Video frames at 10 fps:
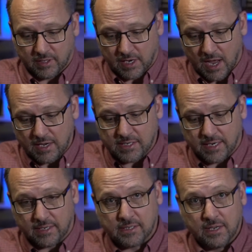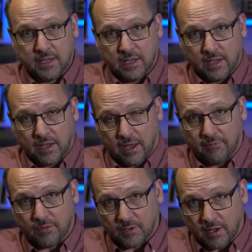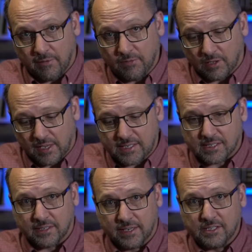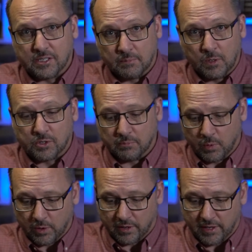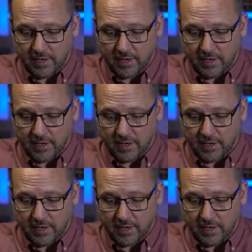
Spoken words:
The content of the lesson is the most important